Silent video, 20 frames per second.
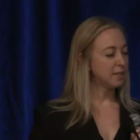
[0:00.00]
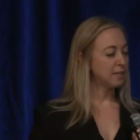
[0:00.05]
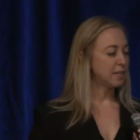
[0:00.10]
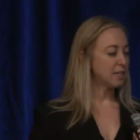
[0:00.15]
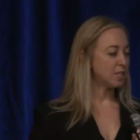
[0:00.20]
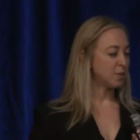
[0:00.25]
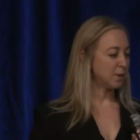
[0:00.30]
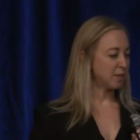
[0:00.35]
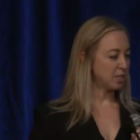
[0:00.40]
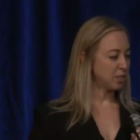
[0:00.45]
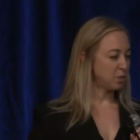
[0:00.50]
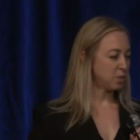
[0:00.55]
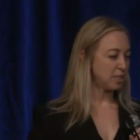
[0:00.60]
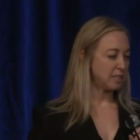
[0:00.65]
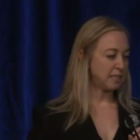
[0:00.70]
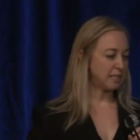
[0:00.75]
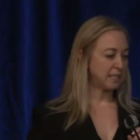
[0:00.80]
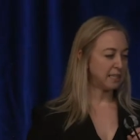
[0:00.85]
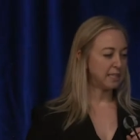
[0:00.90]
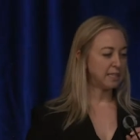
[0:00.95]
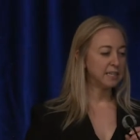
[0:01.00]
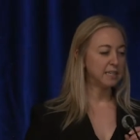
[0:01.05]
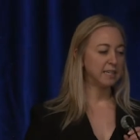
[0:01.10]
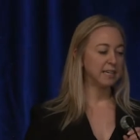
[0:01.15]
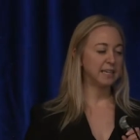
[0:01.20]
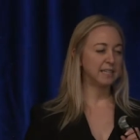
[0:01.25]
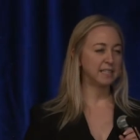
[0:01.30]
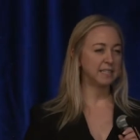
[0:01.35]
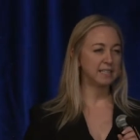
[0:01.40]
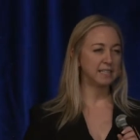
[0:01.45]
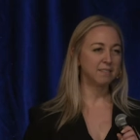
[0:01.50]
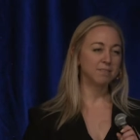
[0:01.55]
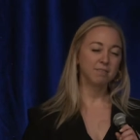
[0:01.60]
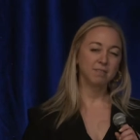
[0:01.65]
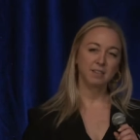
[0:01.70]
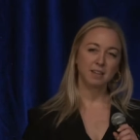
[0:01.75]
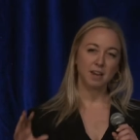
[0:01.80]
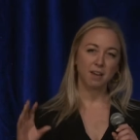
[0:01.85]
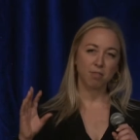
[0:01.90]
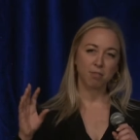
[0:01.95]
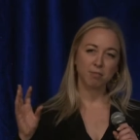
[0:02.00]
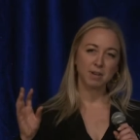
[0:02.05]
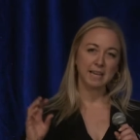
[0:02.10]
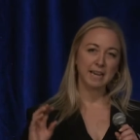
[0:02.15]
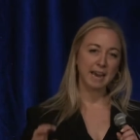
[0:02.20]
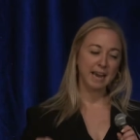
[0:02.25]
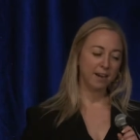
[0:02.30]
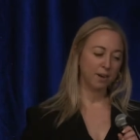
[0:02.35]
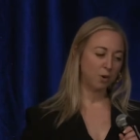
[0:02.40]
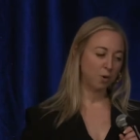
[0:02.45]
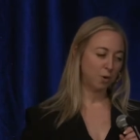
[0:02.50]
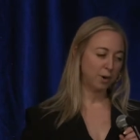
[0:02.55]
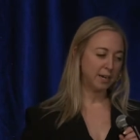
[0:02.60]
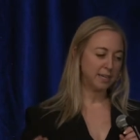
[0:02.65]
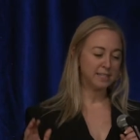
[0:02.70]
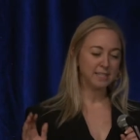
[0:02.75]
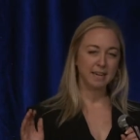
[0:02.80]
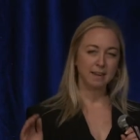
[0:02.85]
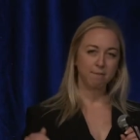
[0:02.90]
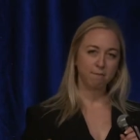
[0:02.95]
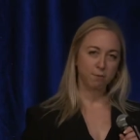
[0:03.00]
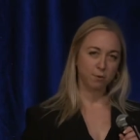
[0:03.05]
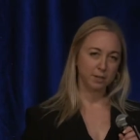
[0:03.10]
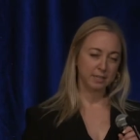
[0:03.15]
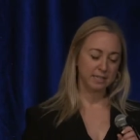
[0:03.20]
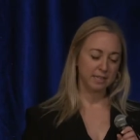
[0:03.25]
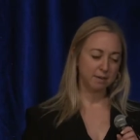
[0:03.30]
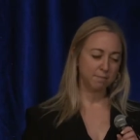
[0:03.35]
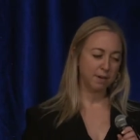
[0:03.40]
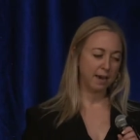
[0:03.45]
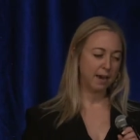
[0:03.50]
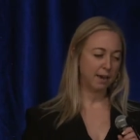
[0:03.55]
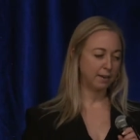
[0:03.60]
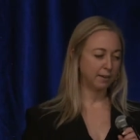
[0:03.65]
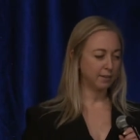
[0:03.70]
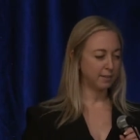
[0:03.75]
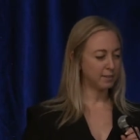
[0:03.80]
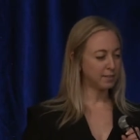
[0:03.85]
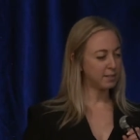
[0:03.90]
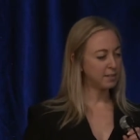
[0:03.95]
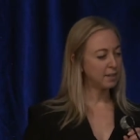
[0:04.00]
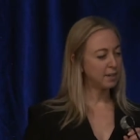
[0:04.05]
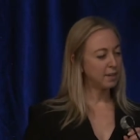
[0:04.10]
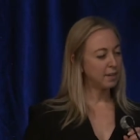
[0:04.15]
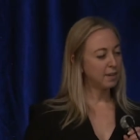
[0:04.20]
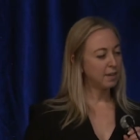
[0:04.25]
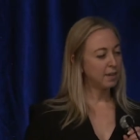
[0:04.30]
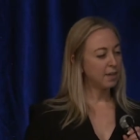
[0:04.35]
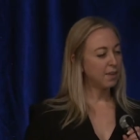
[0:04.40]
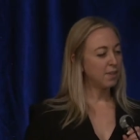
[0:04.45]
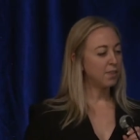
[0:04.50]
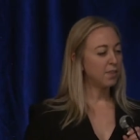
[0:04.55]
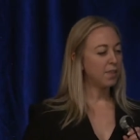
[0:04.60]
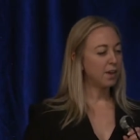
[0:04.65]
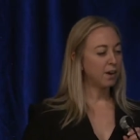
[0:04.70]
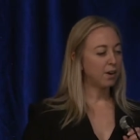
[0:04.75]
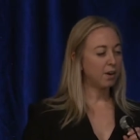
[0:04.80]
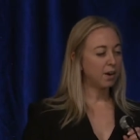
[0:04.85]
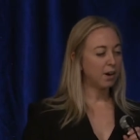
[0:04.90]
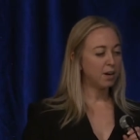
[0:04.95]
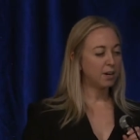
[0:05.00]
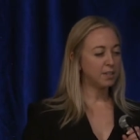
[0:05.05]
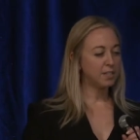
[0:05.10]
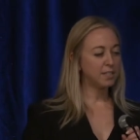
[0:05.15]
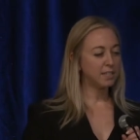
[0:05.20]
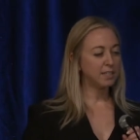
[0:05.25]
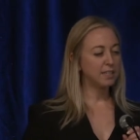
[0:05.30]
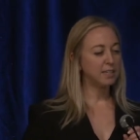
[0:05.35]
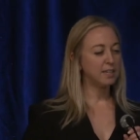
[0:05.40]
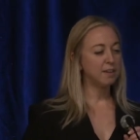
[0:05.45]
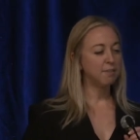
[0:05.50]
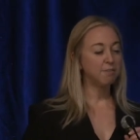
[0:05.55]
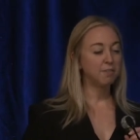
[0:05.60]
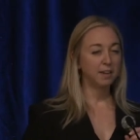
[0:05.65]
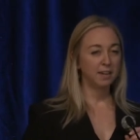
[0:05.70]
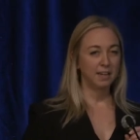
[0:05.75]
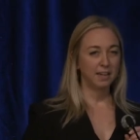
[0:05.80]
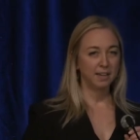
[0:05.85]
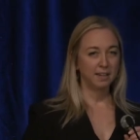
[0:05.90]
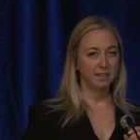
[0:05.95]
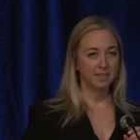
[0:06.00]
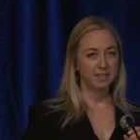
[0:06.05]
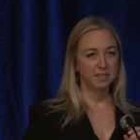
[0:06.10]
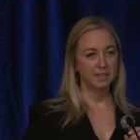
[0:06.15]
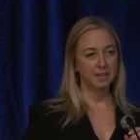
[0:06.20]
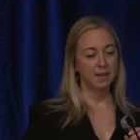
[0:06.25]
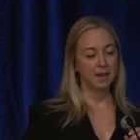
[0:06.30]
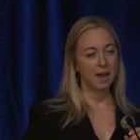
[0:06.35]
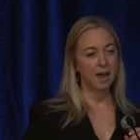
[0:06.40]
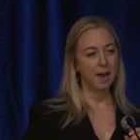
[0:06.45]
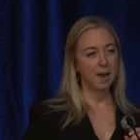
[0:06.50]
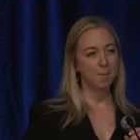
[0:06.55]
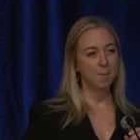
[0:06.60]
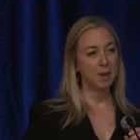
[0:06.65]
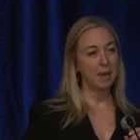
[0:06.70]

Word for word: So as you see, it's got three categories and 14 patterns. There are significant um,